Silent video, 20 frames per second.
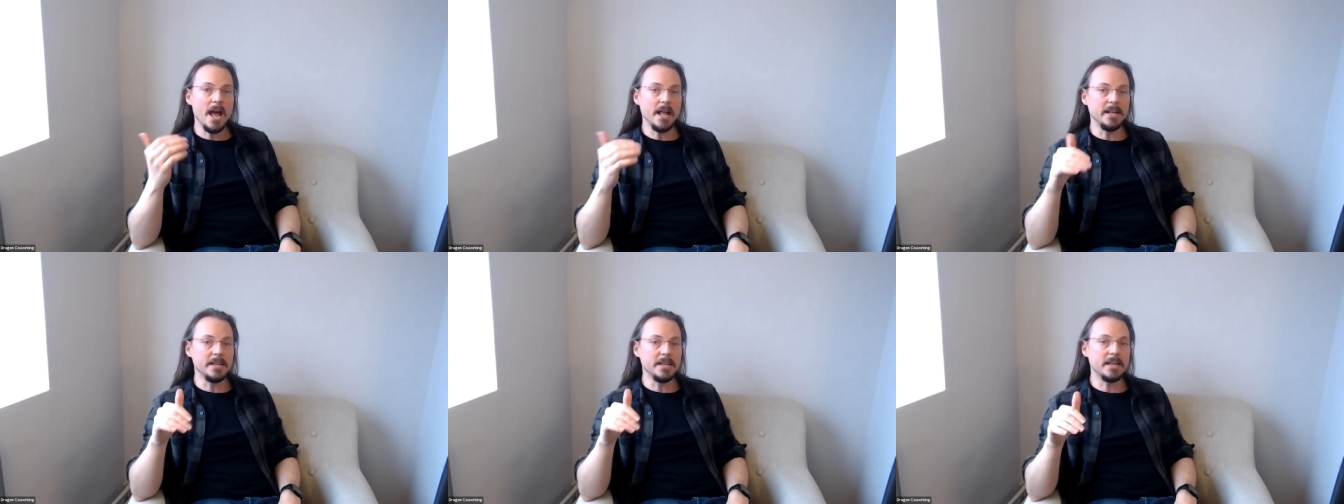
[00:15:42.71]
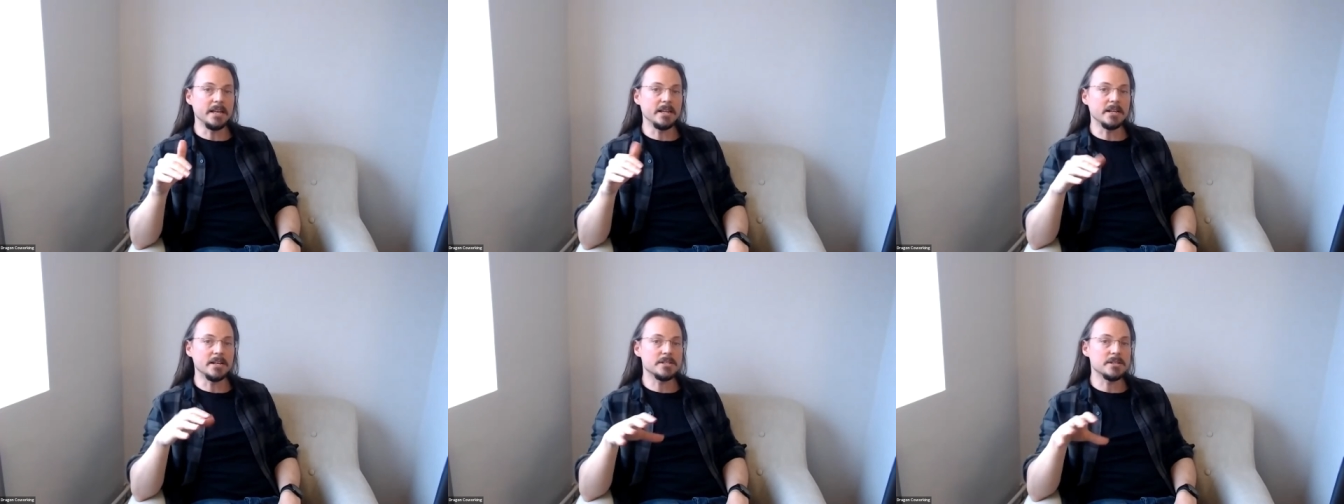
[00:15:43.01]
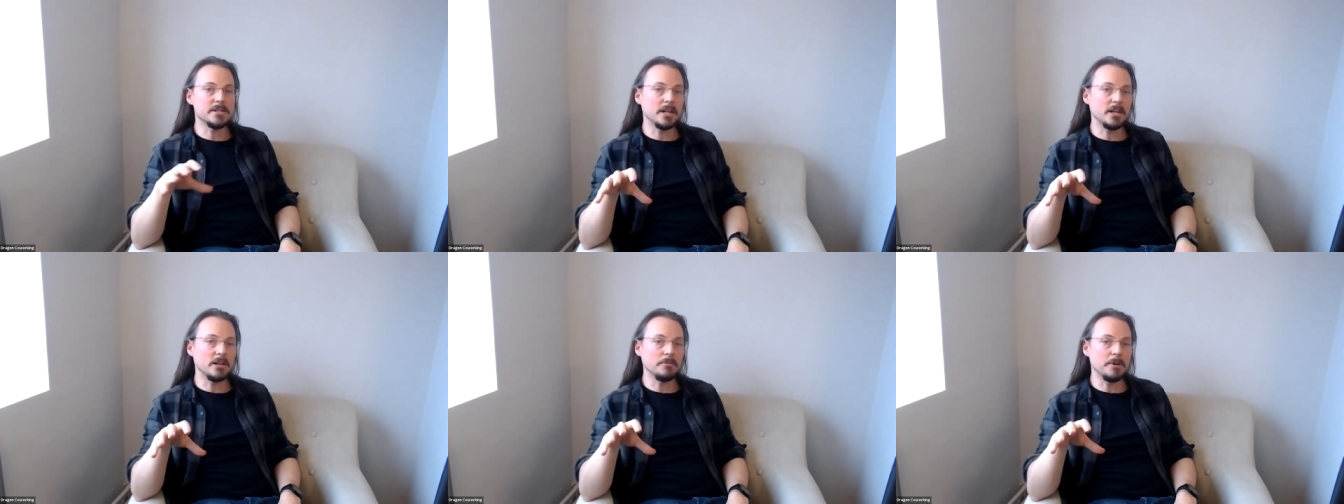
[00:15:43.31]
anything
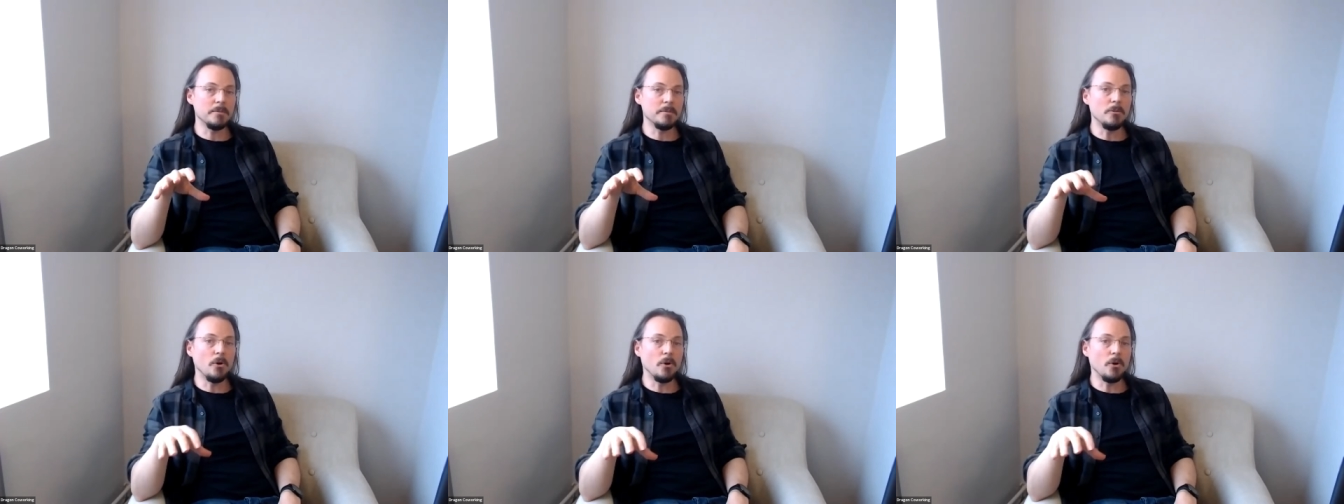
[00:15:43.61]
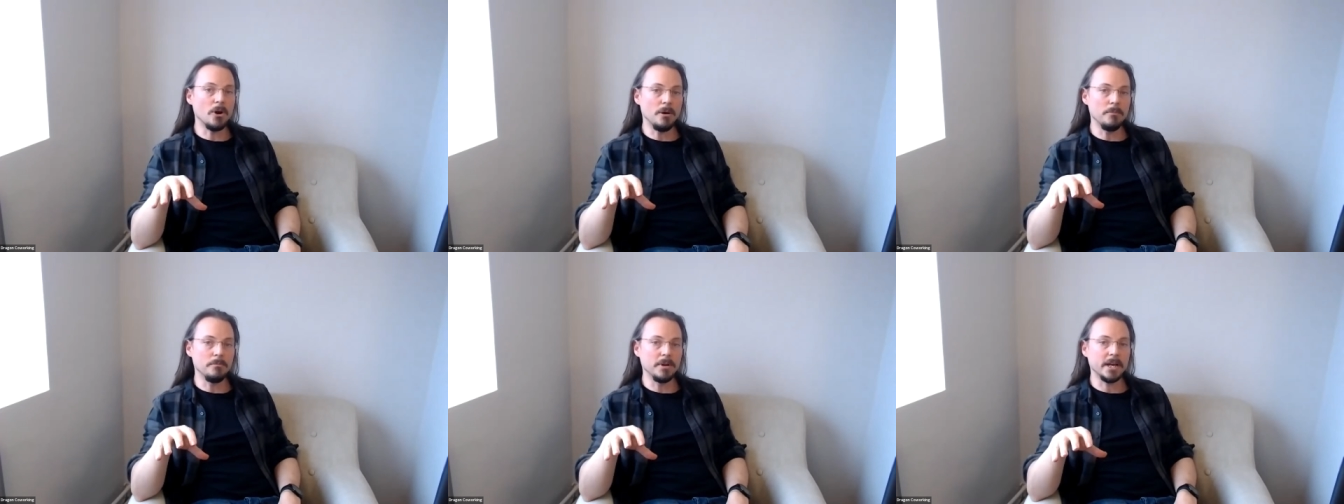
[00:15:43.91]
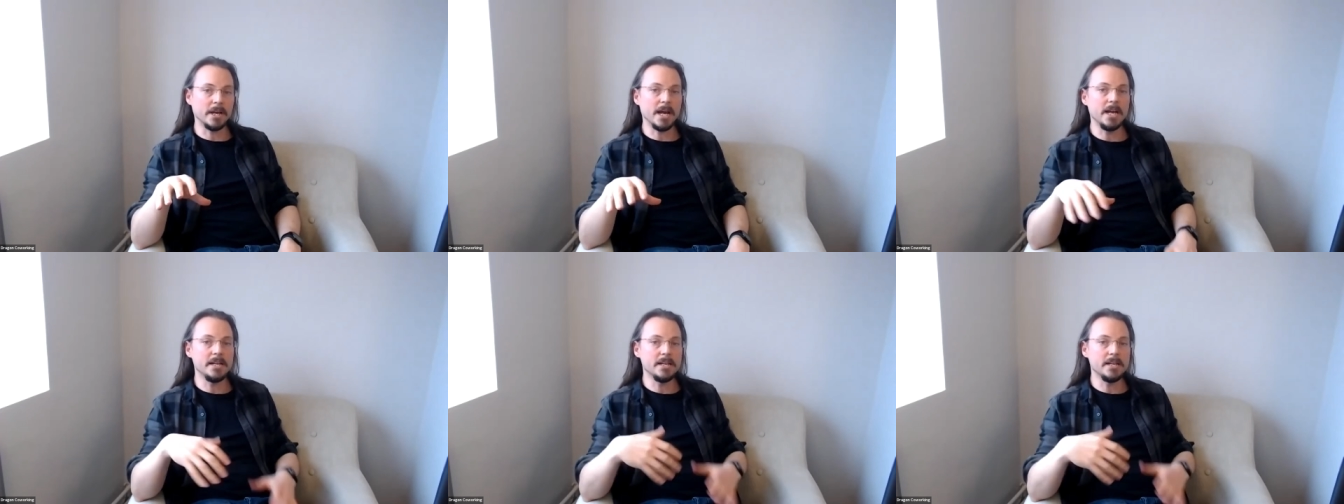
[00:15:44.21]
that's a little bit more
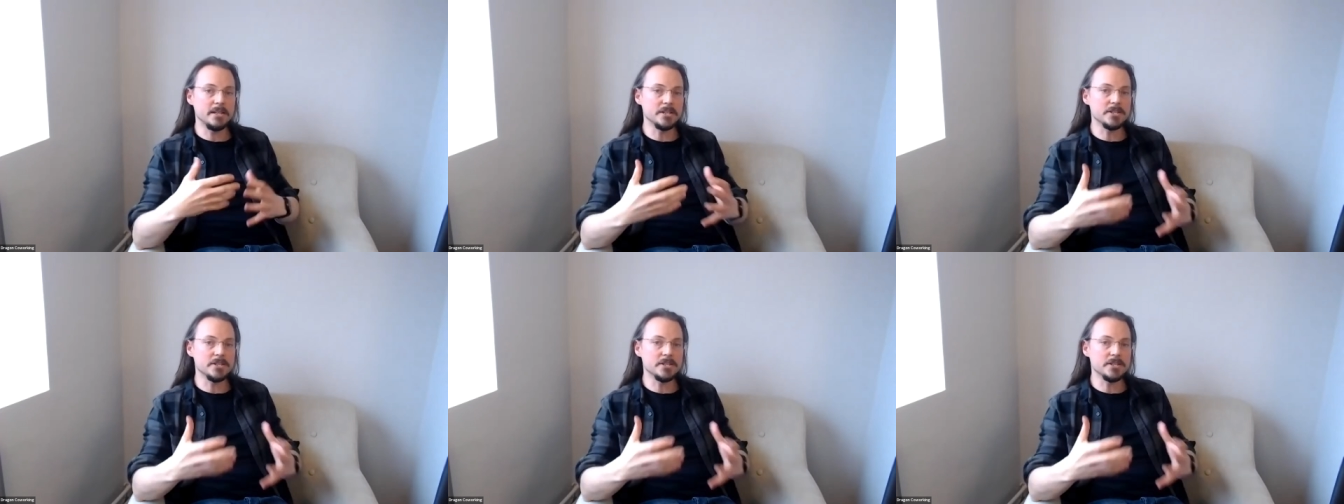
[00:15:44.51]
complicated,